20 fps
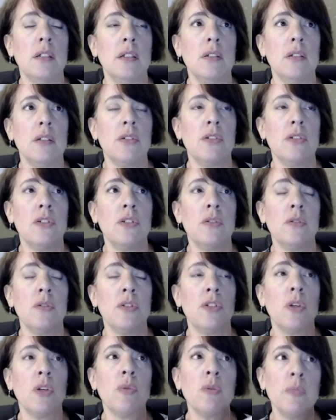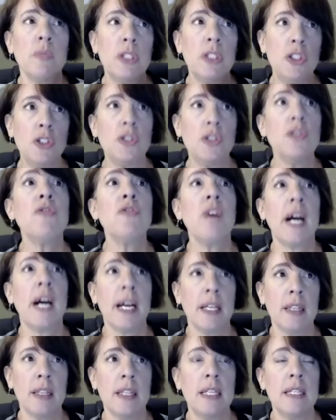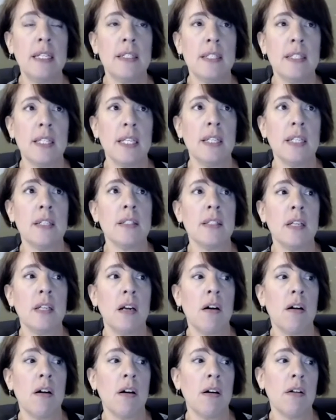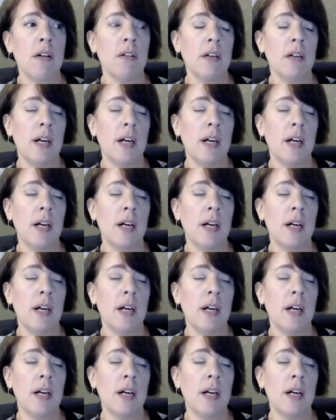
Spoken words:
so when we do find these things that are